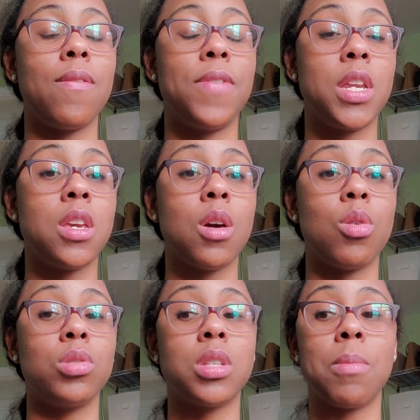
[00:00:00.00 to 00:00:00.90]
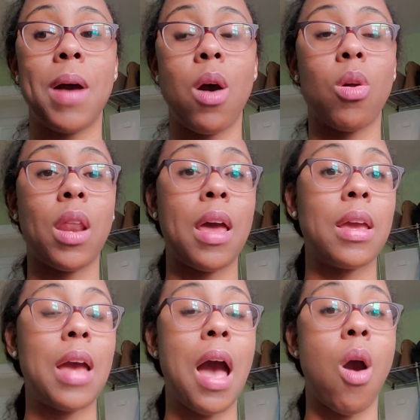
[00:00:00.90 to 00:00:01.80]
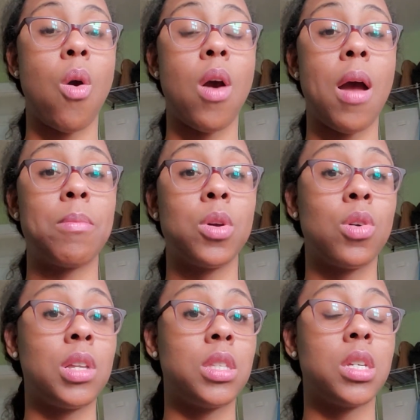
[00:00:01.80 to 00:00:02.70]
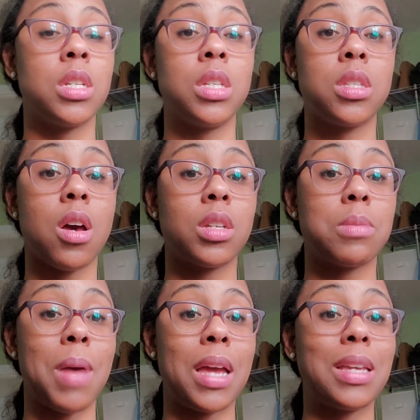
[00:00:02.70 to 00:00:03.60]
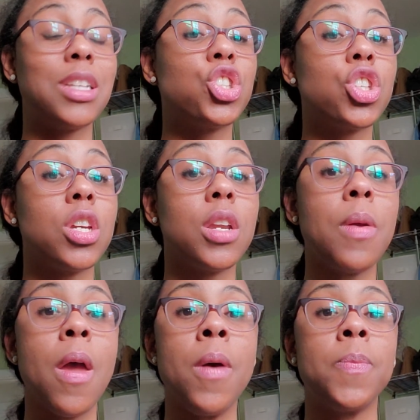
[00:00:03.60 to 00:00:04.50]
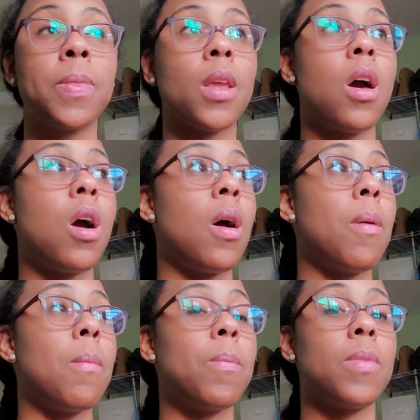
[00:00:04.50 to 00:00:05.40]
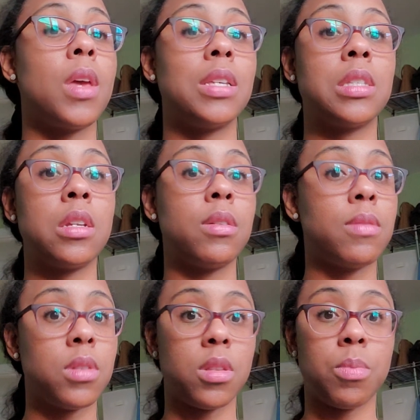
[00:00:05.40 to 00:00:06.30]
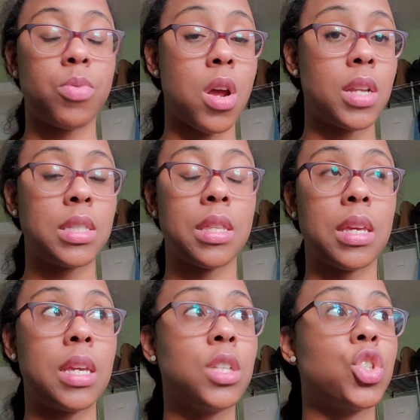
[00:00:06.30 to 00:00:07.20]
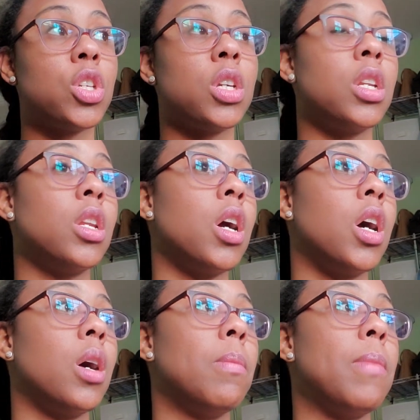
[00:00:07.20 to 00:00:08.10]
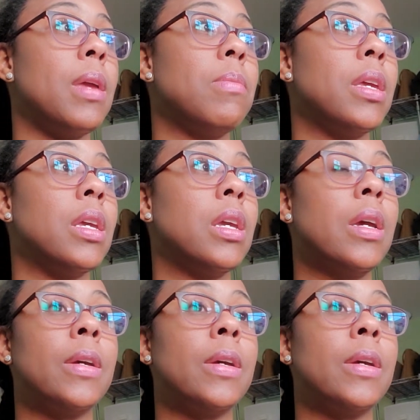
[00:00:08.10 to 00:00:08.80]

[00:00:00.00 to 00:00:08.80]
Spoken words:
videos about like how I'm going to detox my kitchen, as in the products in the kitchen. Maybe,